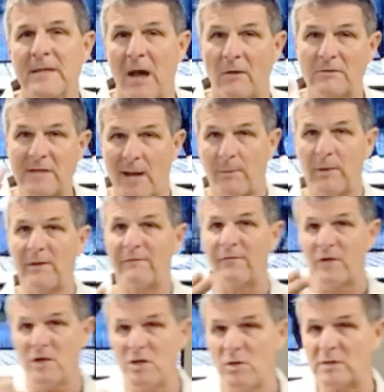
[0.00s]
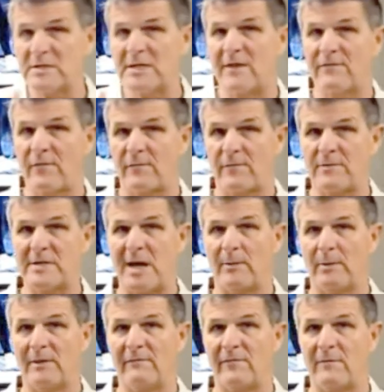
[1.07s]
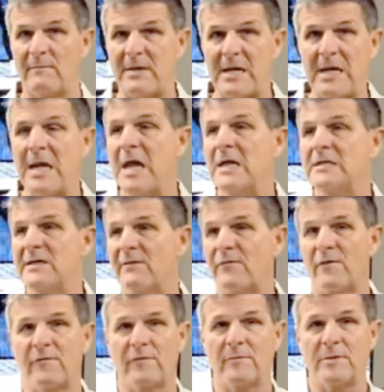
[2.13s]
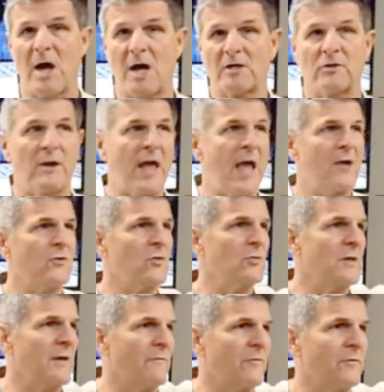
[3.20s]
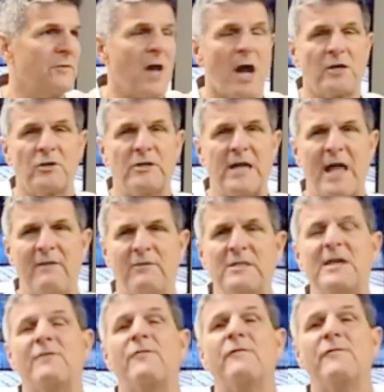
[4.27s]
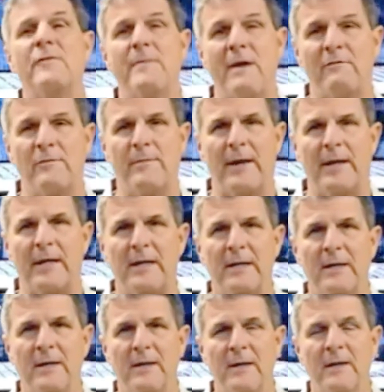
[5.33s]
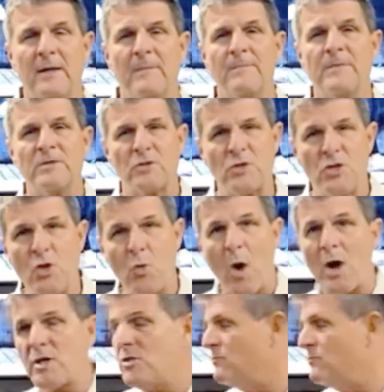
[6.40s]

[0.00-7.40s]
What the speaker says: Now, double it for you is different from double it for me, different from Dr. Andrew, different from Dr. David, different from everybody. So you are